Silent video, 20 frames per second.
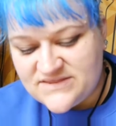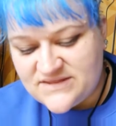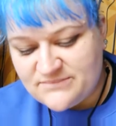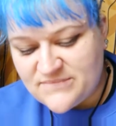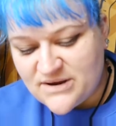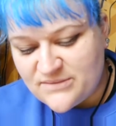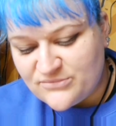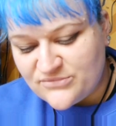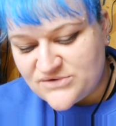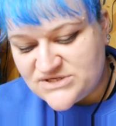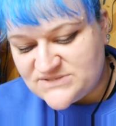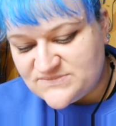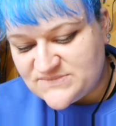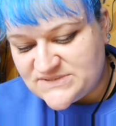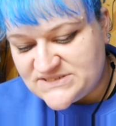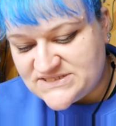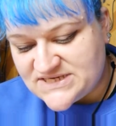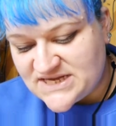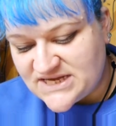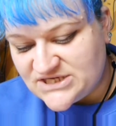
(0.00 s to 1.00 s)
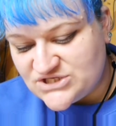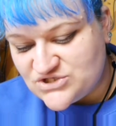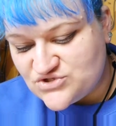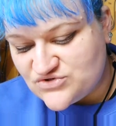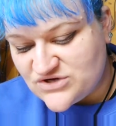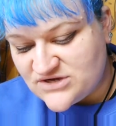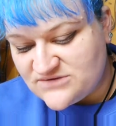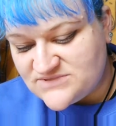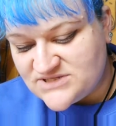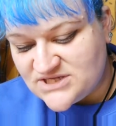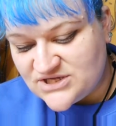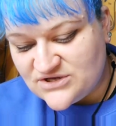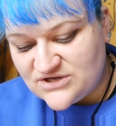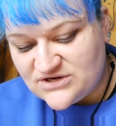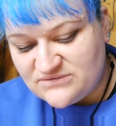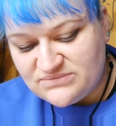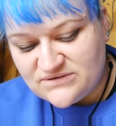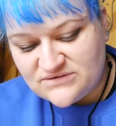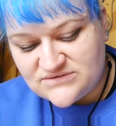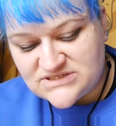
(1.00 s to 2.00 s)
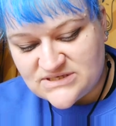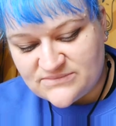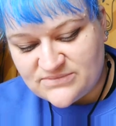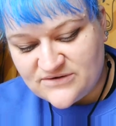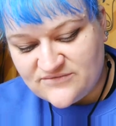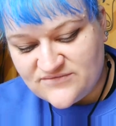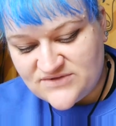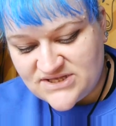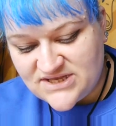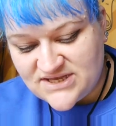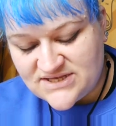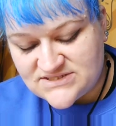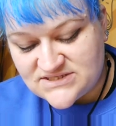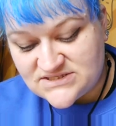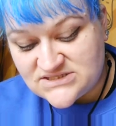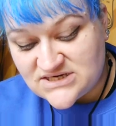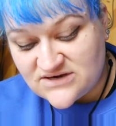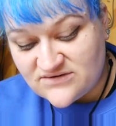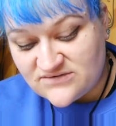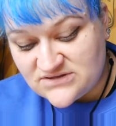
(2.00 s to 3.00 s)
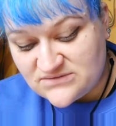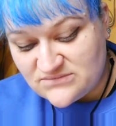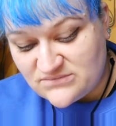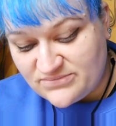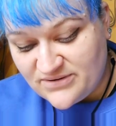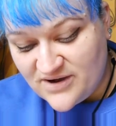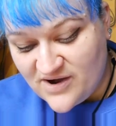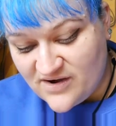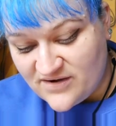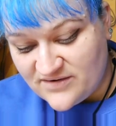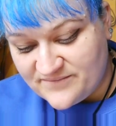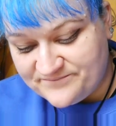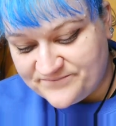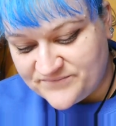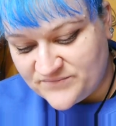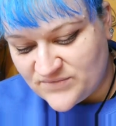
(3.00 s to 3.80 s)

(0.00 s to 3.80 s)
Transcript: The memories, mistakes, dreams they could have built up over the years are tearing them apart.